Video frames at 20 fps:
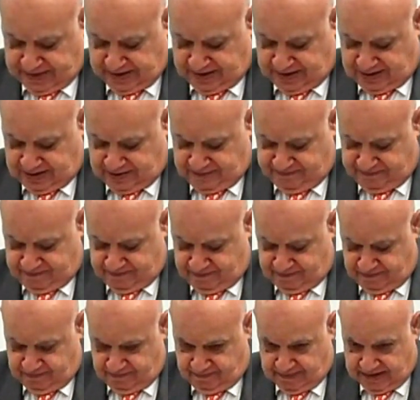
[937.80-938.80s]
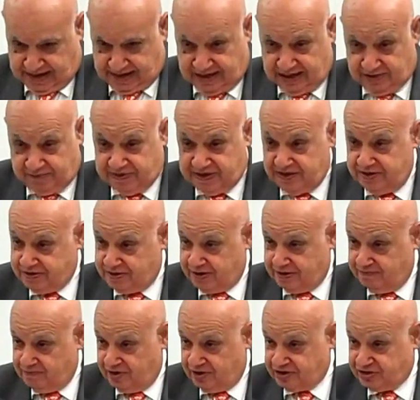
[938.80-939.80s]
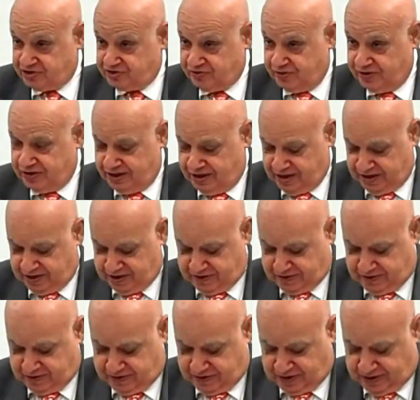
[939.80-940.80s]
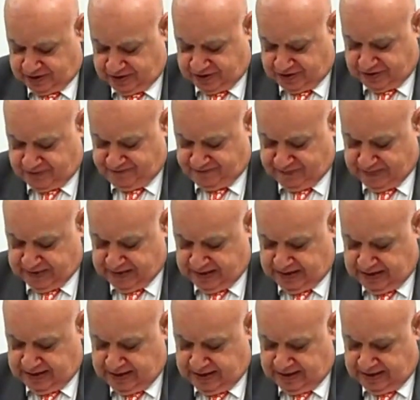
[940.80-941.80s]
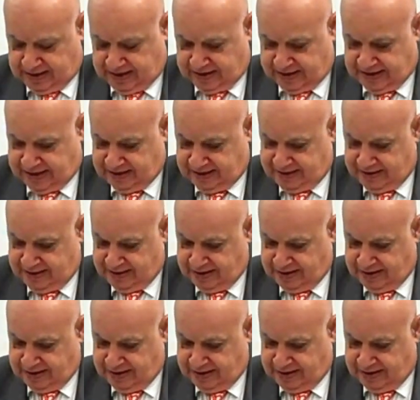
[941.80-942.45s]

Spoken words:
and he'll be here on March 28th to talk to you, that